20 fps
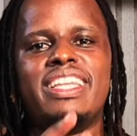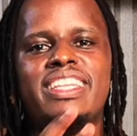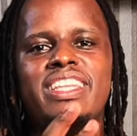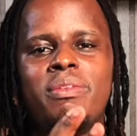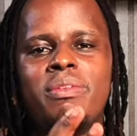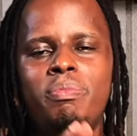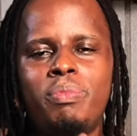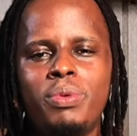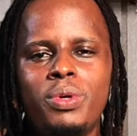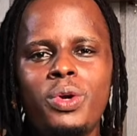
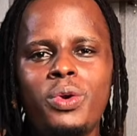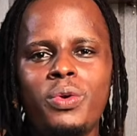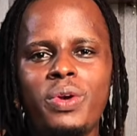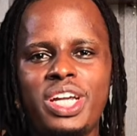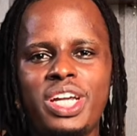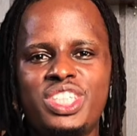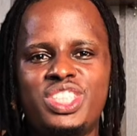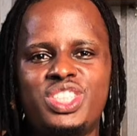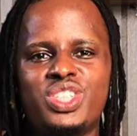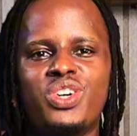the brew
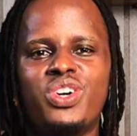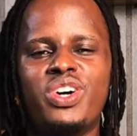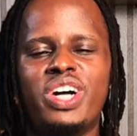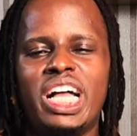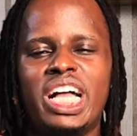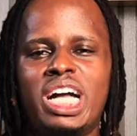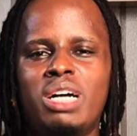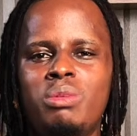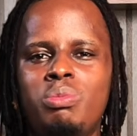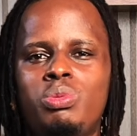ratio
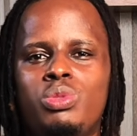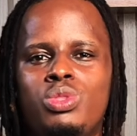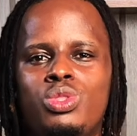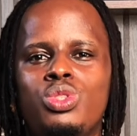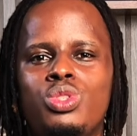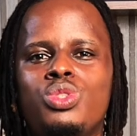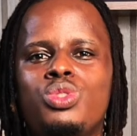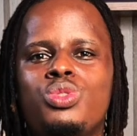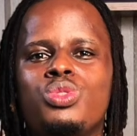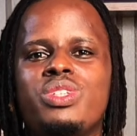helps
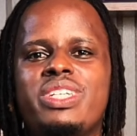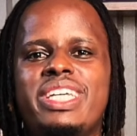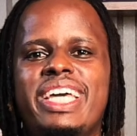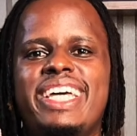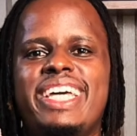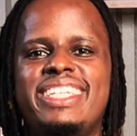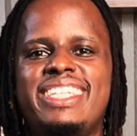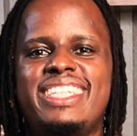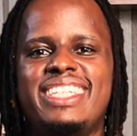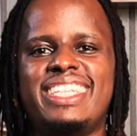you to
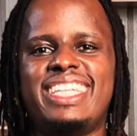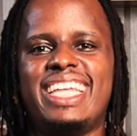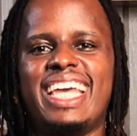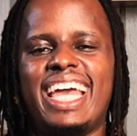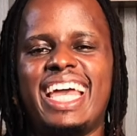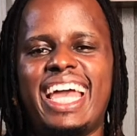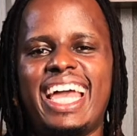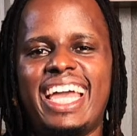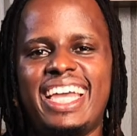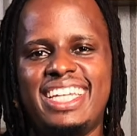get
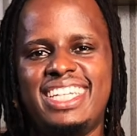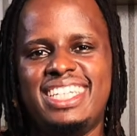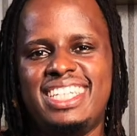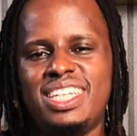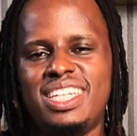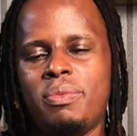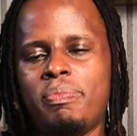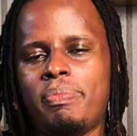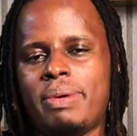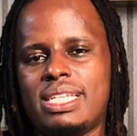the
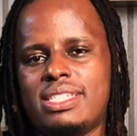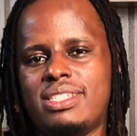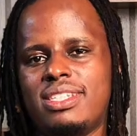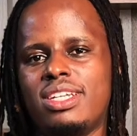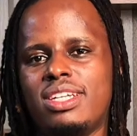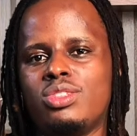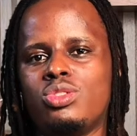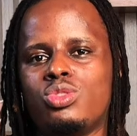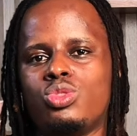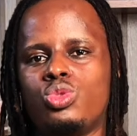
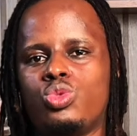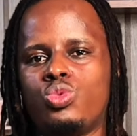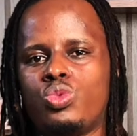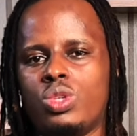18% to